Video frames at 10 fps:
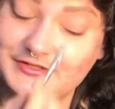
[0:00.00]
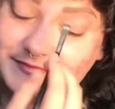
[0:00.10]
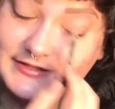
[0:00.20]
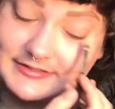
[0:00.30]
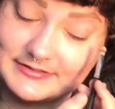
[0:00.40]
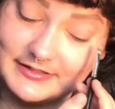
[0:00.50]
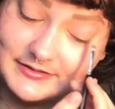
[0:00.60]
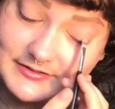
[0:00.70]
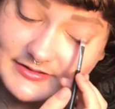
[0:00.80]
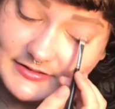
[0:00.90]
because like
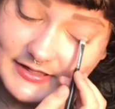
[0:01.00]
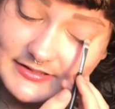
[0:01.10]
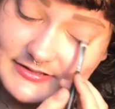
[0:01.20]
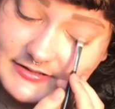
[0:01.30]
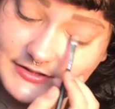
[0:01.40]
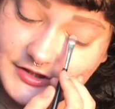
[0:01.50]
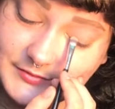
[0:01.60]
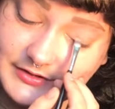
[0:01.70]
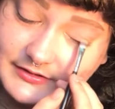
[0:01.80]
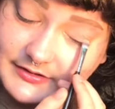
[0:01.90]
there's nice shimmer
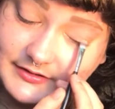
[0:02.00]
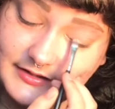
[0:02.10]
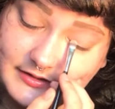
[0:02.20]
and glitter here.